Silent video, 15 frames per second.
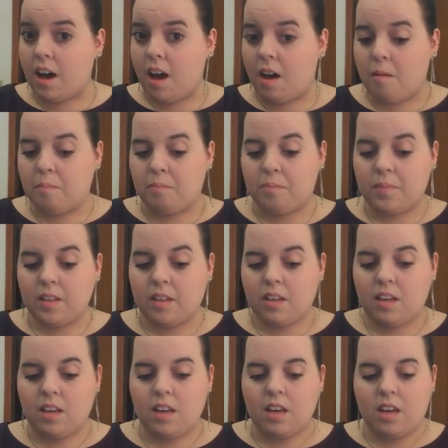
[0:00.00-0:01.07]
Um,
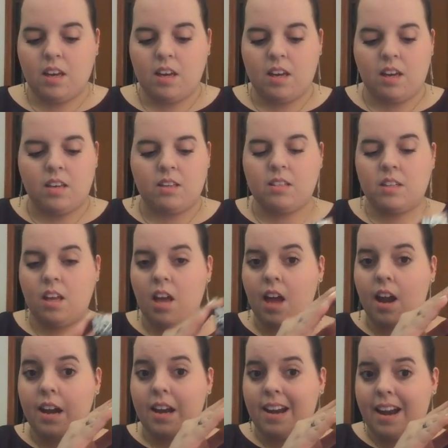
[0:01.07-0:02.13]
it is
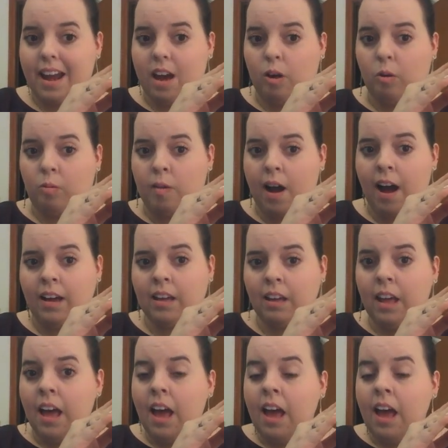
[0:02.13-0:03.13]
Nail Rock.